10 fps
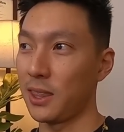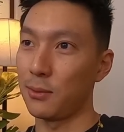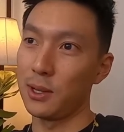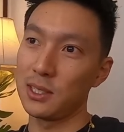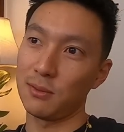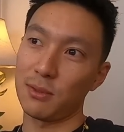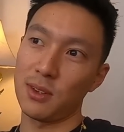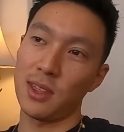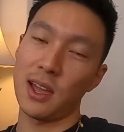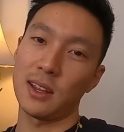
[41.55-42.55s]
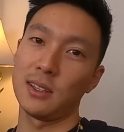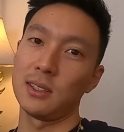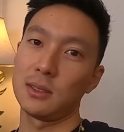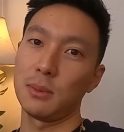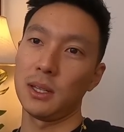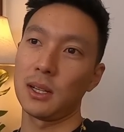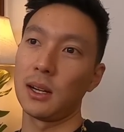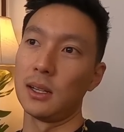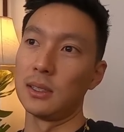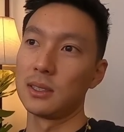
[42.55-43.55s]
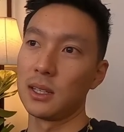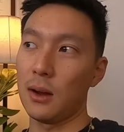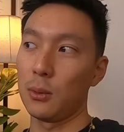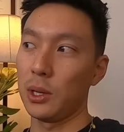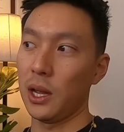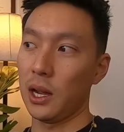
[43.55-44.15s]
and the reason for that is because now we